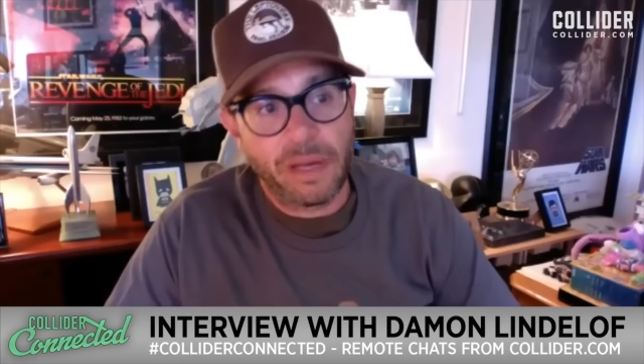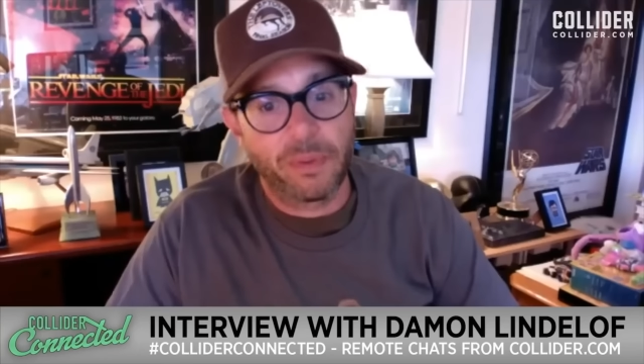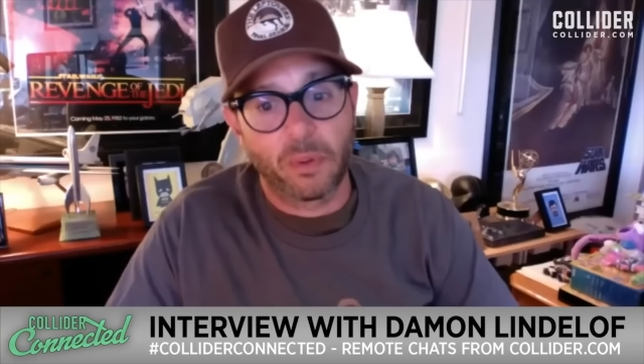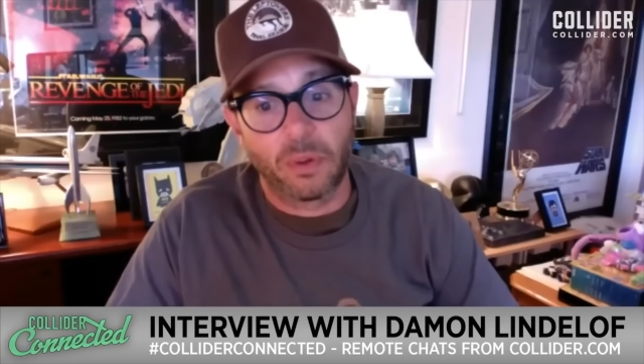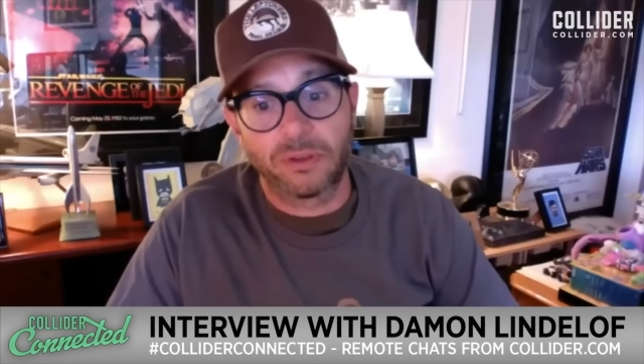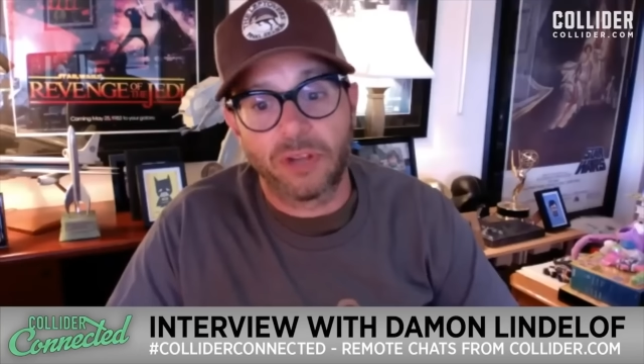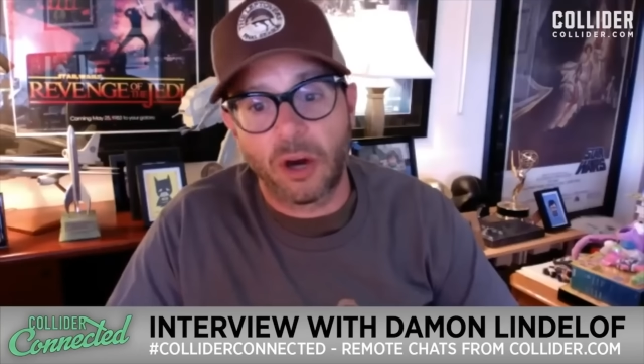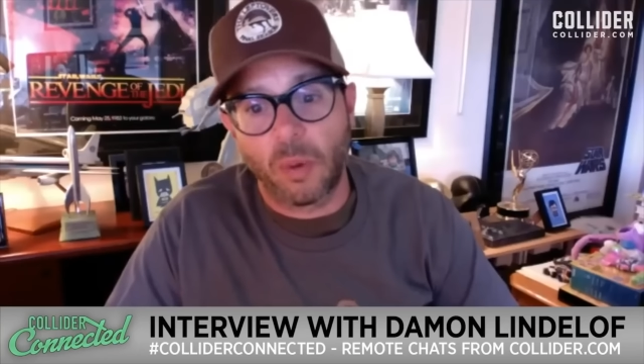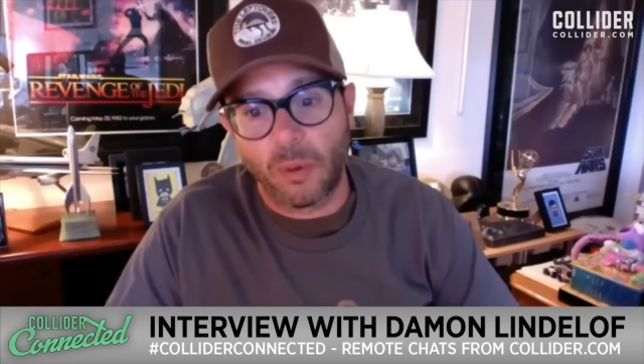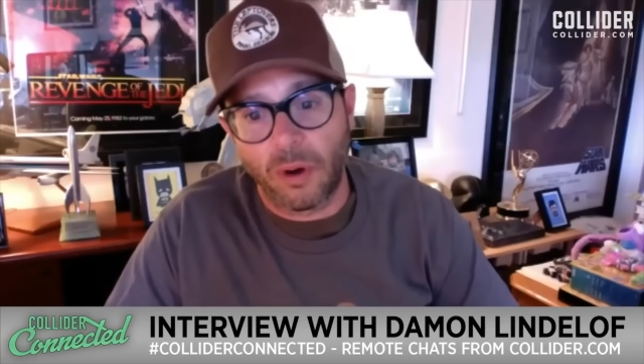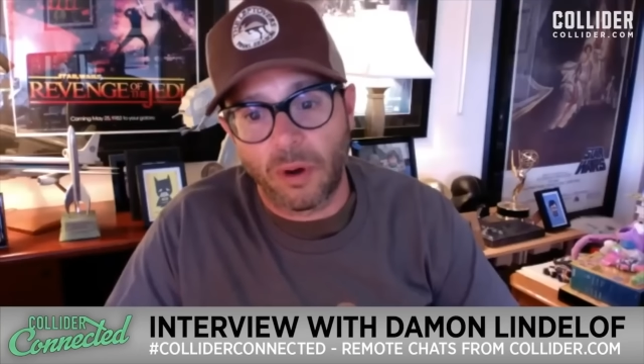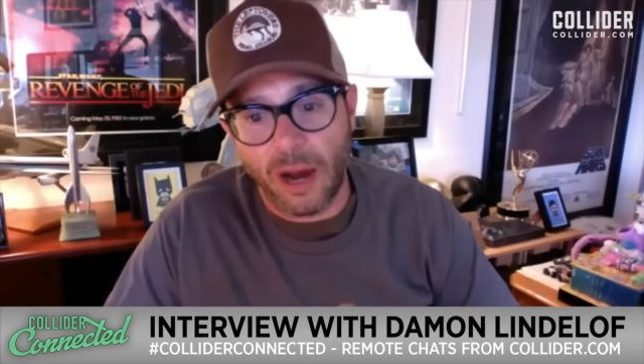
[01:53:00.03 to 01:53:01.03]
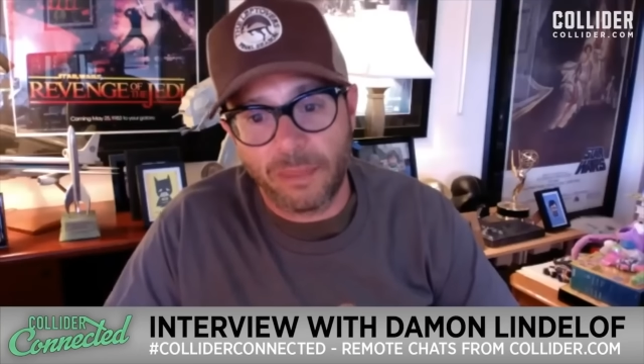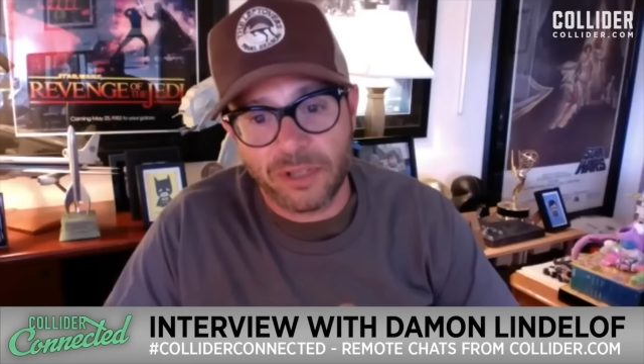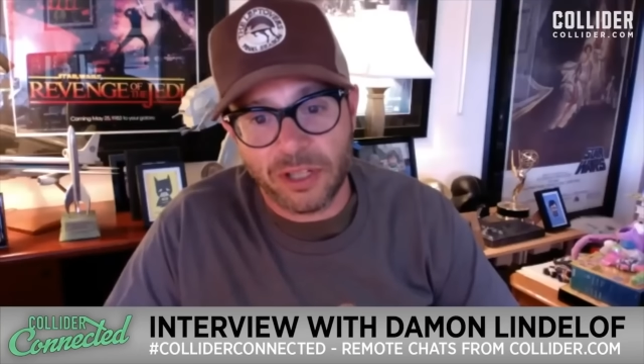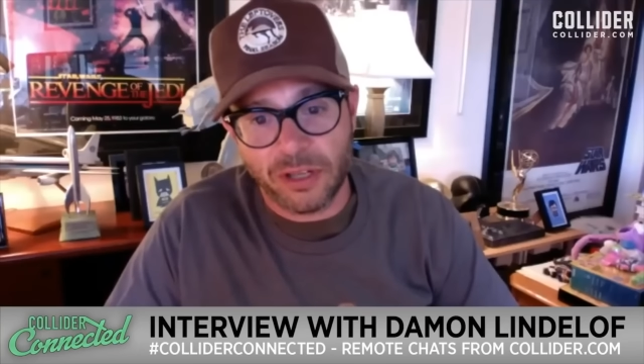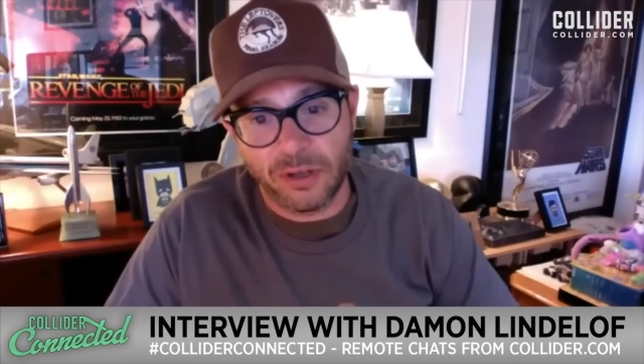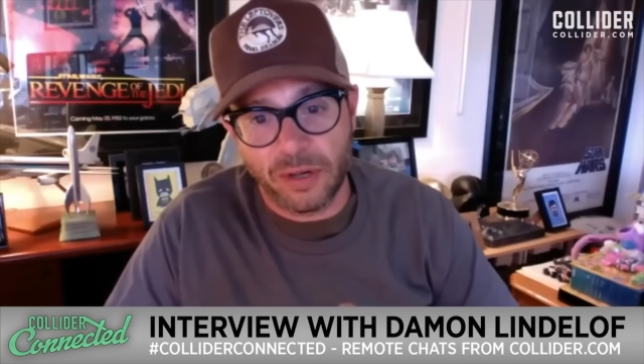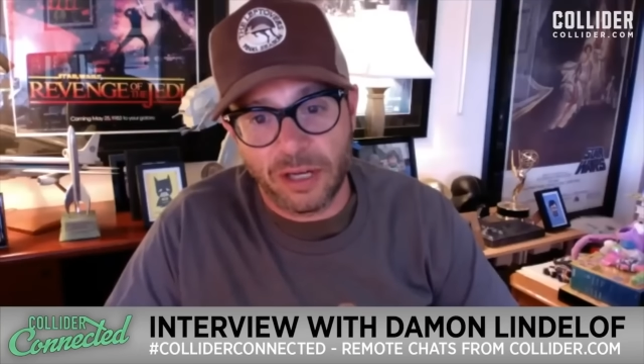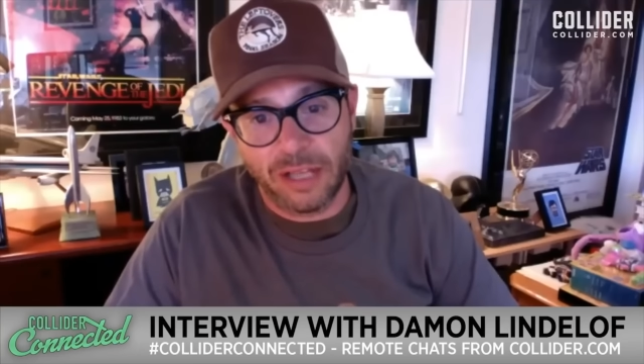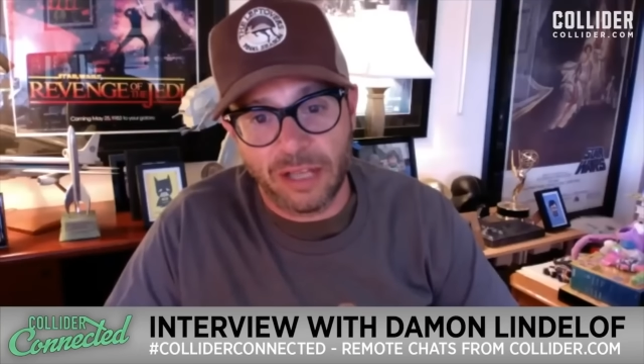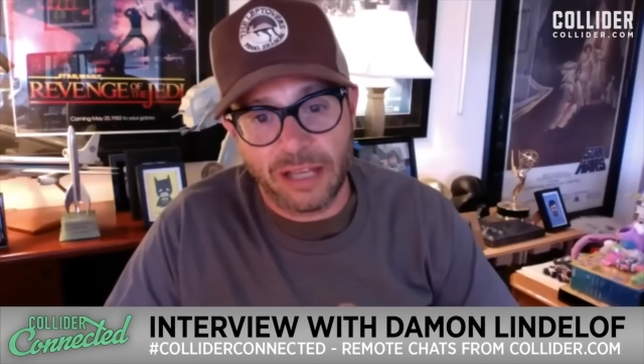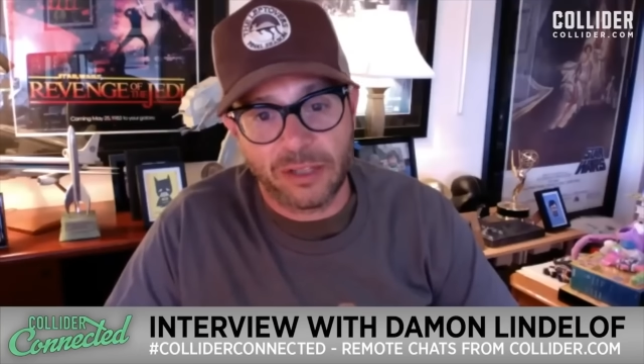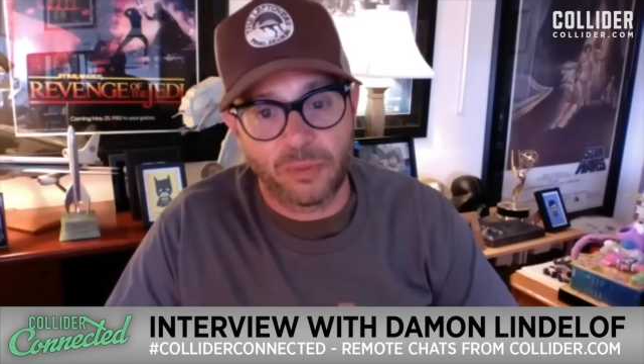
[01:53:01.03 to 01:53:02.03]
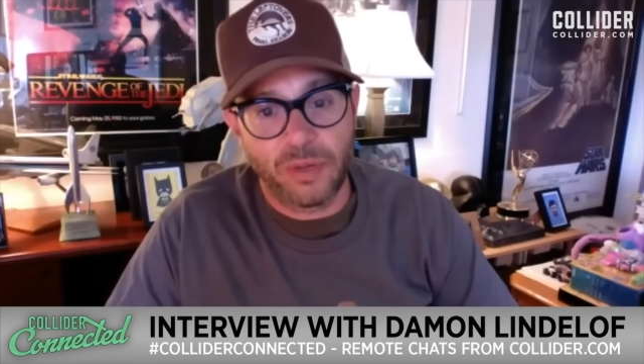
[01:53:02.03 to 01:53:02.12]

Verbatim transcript: people will know what we're up to unless